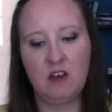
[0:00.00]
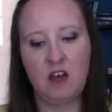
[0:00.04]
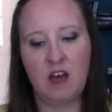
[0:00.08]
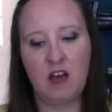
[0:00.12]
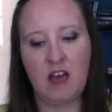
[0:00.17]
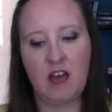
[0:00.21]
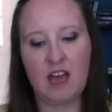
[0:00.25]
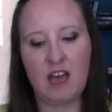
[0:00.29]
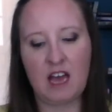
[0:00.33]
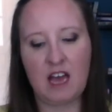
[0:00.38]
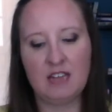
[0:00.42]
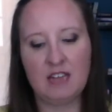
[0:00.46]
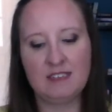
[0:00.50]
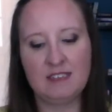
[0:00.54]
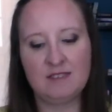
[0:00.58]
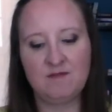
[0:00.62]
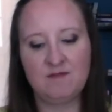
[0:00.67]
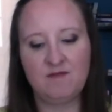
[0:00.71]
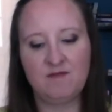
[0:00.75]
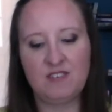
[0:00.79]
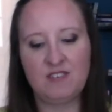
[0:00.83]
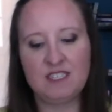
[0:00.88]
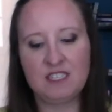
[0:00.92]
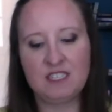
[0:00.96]
I had
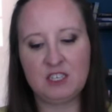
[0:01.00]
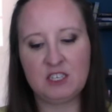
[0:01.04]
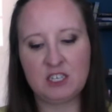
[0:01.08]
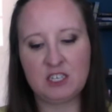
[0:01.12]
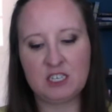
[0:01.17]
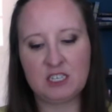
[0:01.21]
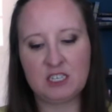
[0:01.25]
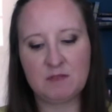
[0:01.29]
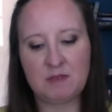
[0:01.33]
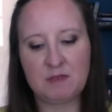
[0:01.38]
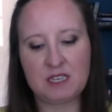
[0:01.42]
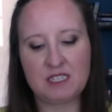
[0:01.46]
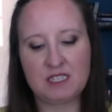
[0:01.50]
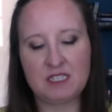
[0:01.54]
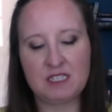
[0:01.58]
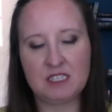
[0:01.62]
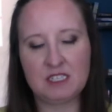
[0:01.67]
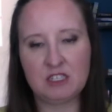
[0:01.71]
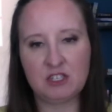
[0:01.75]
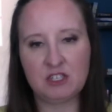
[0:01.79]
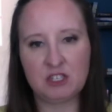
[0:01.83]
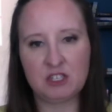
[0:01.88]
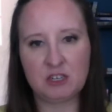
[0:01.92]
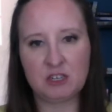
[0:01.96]
some visitors. My
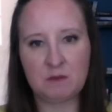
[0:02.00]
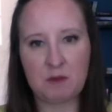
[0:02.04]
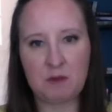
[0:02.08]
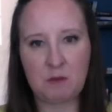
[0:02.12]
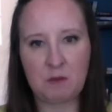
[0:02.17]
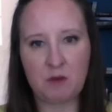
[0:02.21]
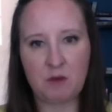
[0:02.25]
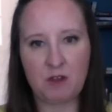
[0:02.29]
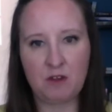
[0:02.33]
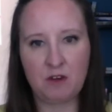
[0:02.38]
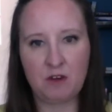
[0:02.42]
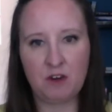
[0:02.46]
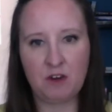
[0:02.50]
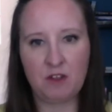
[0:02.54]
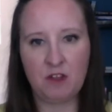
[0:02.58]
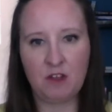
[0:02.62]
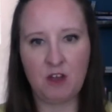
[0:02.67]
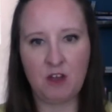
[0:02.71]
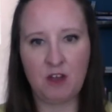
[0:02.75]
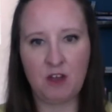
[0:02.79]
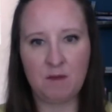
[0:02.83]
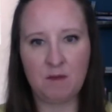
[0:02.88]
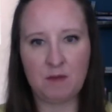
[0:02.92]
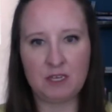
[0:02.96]
sister, my
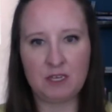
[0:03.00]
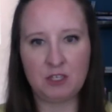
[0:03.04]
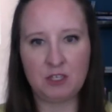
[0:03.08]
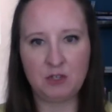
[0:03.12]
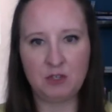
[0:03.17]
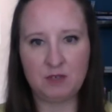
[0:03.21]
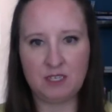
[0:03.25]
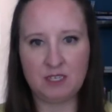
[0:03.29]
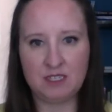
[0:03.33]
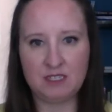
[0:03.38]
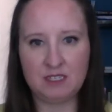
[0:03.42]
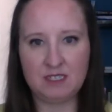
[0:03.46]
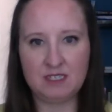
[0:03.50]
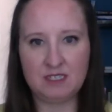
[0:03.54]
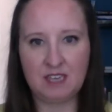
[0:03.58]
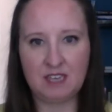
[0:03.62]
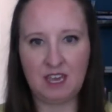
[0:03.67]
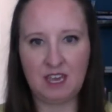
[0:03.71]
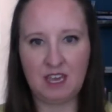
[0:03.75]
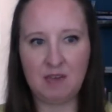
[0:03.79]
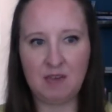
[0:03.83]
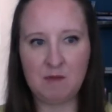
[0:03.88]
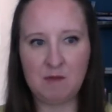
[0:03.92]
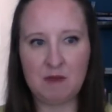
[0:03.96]
brother-in-law, my two nieces
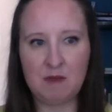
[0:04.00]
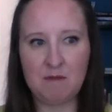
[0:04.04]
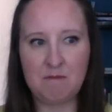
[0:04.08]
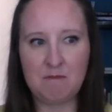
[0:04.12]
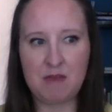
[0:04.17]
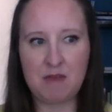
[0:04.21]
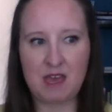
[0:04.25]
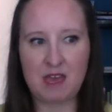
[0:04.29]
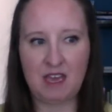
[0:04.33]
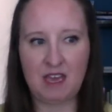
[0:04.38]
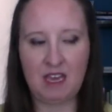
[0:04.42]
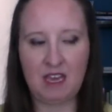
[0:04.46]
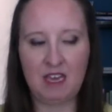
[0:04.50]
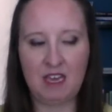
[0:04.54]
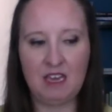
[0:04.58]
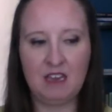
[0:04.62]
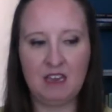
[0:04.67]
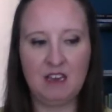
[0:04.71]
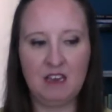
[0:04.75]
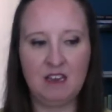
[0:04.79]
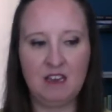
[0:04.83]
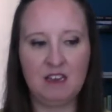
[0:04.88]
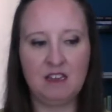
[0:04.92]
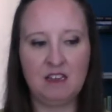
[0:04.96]
came in May
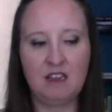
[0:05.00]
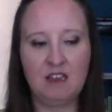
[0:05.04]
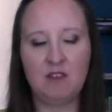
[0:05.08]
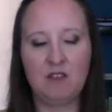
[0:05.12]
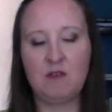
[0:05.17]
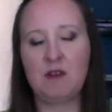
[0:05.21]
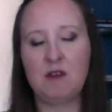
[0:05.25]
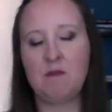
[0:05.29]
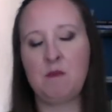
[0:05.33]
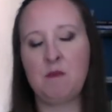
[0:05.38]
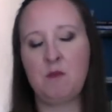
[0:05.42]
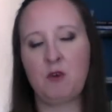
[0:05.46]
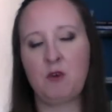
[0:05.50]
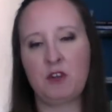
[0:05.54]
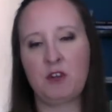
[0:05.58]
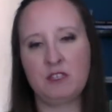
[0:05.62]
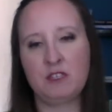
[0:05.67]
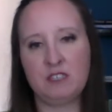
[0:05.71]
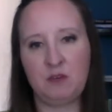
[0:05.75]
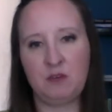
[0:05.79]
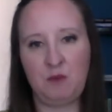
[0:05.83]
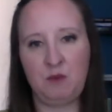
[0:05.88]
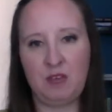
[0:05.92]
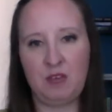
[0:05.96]
around Memorial
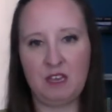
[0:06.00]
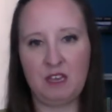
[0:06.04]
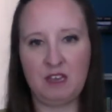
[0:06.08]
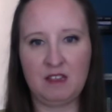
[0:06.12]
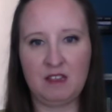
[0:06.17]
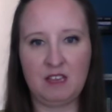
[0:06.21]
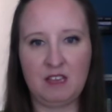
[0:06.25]
Day weekend.